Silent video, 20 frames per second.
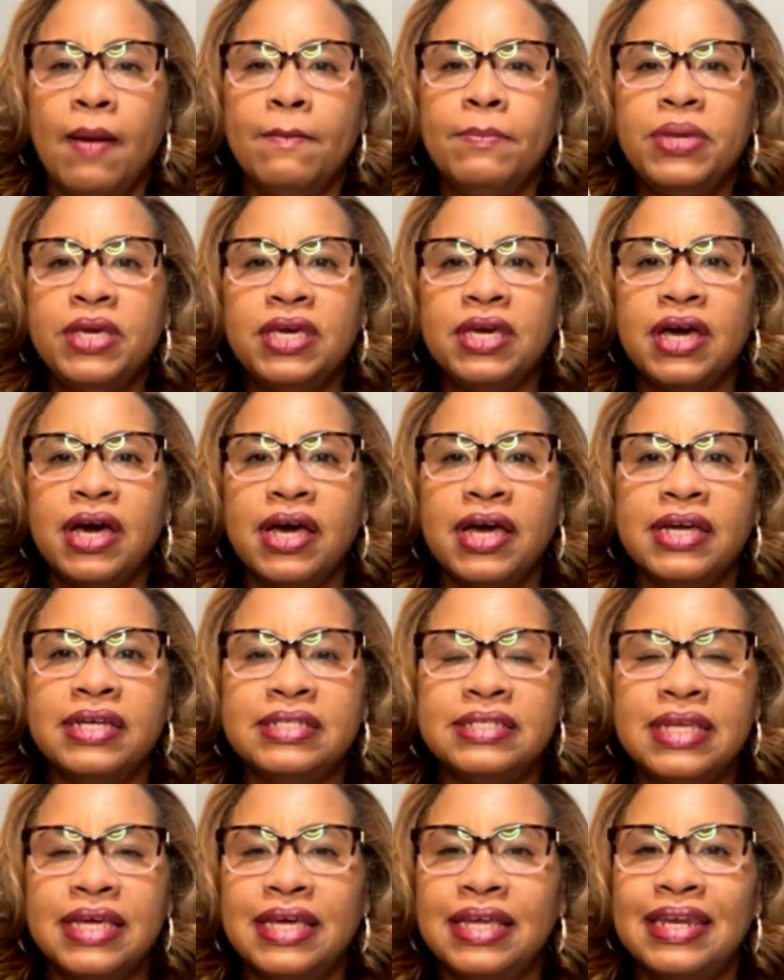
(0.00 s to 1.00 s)

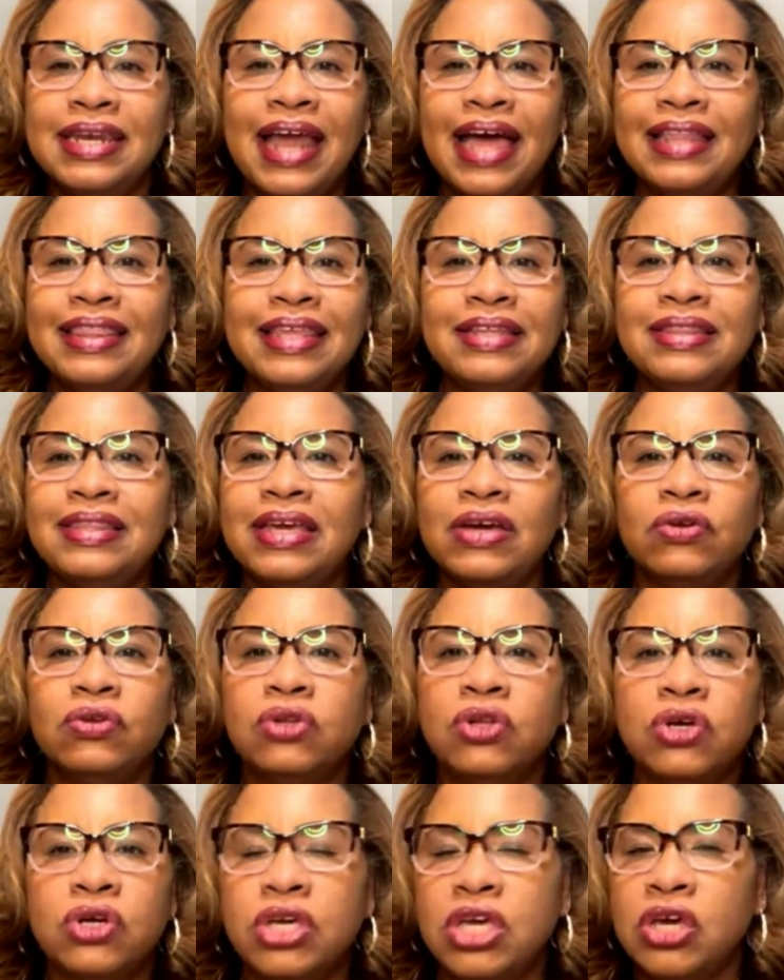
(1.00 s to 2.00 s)
Because not that they're
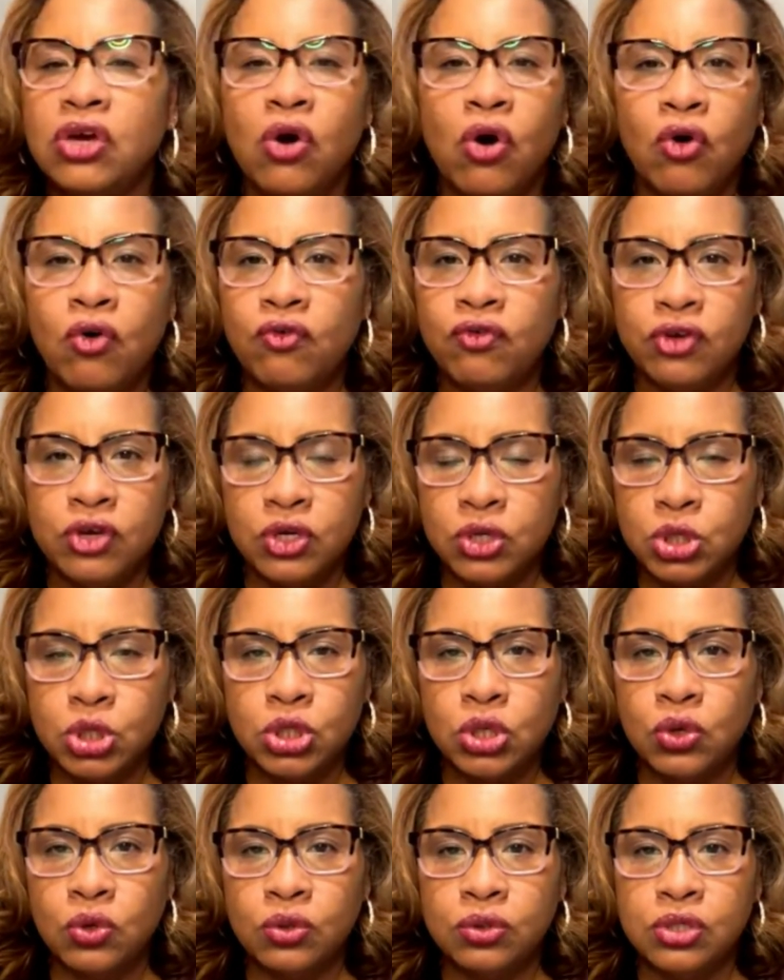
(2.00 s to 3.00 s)
looking over your
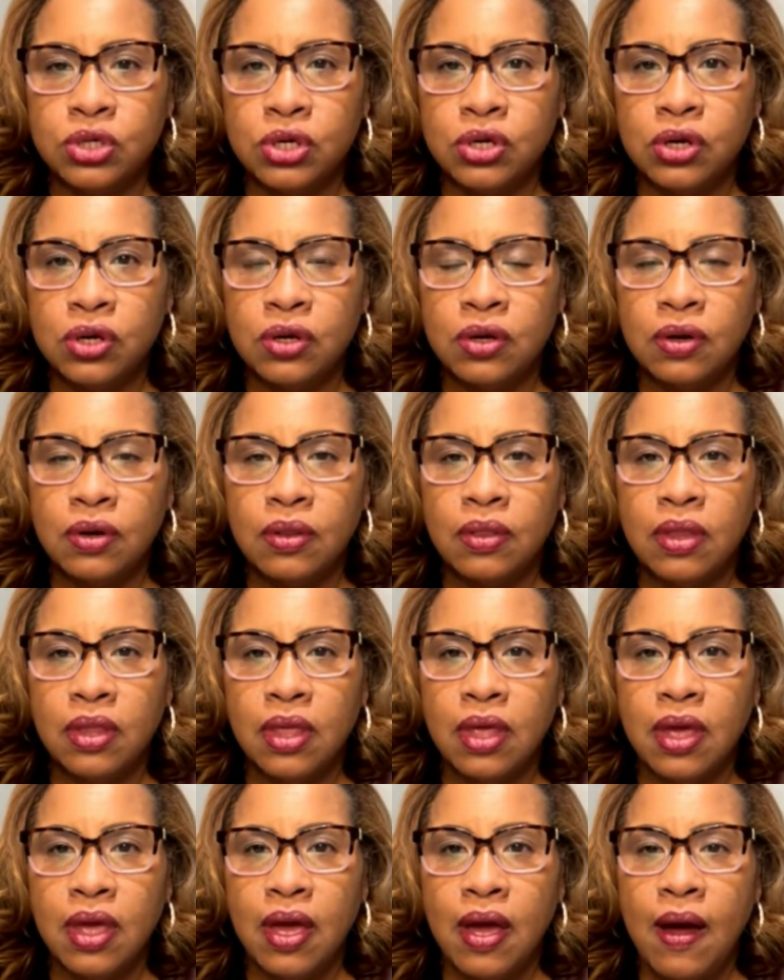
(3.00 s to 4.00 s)
shoulder,
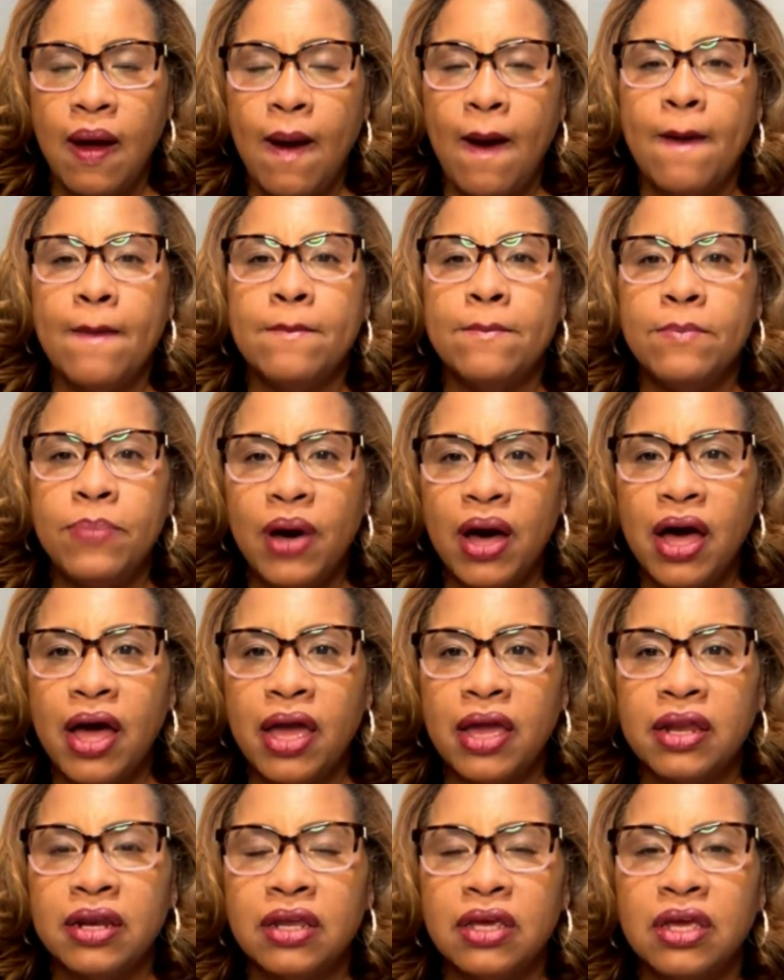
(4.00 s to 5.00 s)
but